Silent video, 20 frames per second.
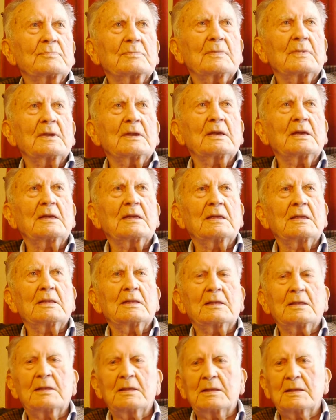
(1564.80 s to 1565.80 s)
Okay, one,
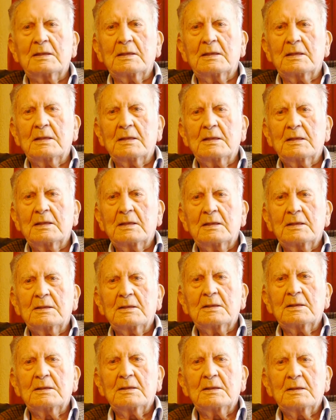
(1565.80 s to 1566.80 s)
two, three.
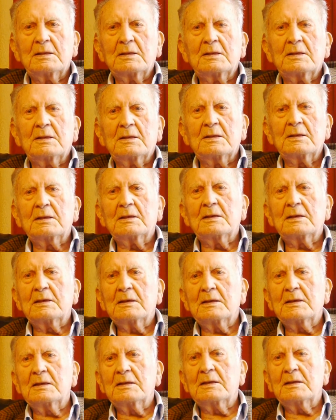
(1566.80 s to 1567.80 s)
Hello. Could you tell
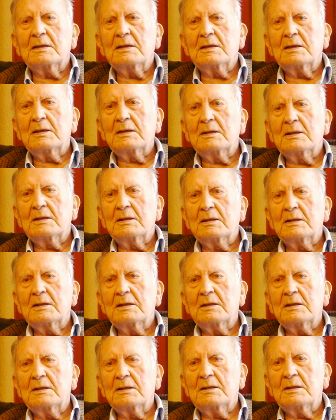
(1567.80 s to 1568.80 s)
me your
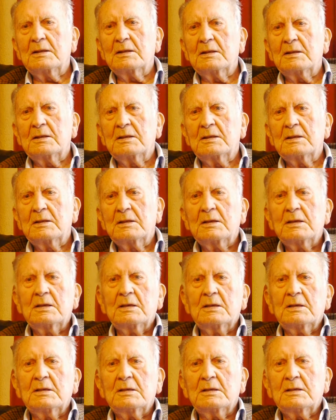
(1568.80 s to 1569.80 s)
name, please, and your
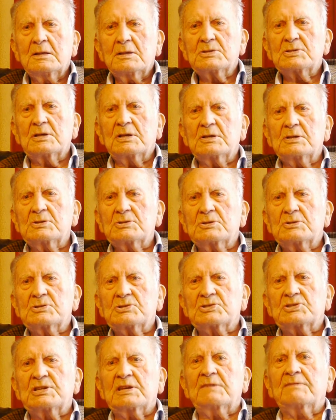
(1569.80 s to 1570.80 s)
date of birth?
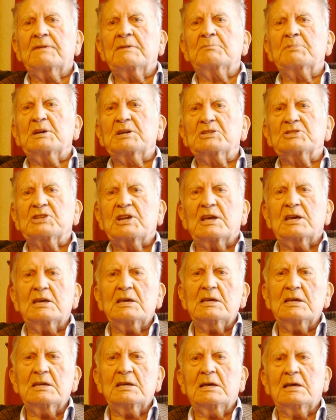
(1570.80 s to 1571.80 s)
Stephen
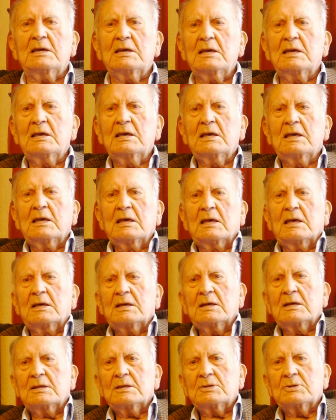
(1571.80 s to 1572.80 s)
Beatty.
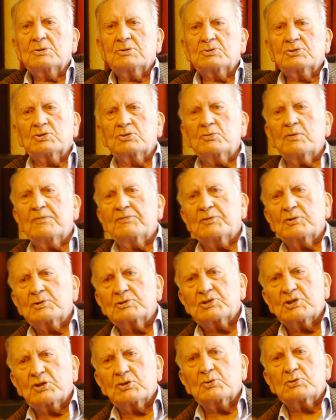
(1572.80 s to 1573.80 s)

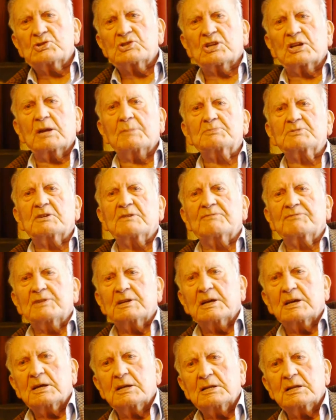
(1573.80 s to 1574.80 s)
242 Scraptoft
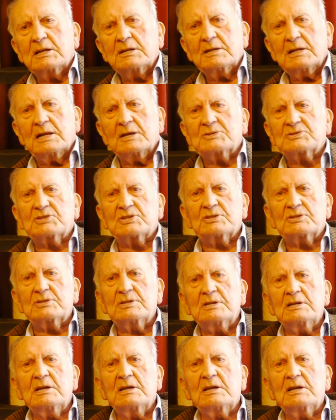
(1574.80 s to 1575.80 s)
Lane,
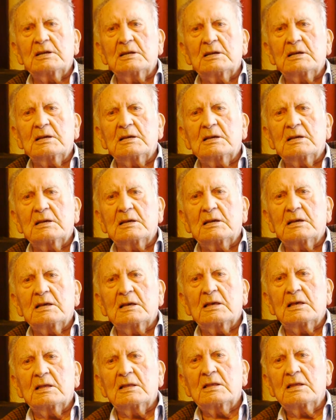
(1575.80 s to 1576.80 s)
Leicester. And
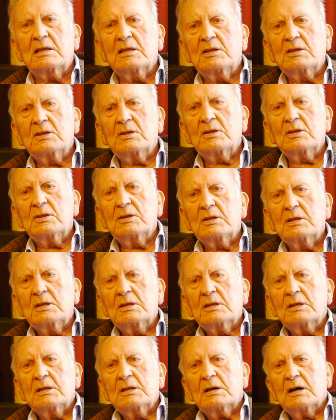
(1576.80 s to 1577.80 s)
where were you born,
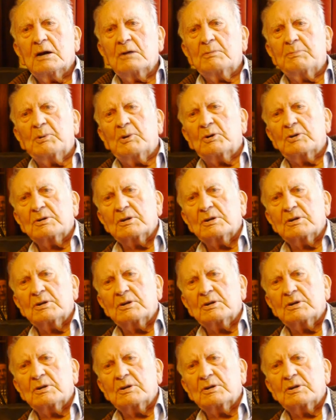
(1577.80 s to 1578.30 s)
Stephen? Could you tell I us? Born,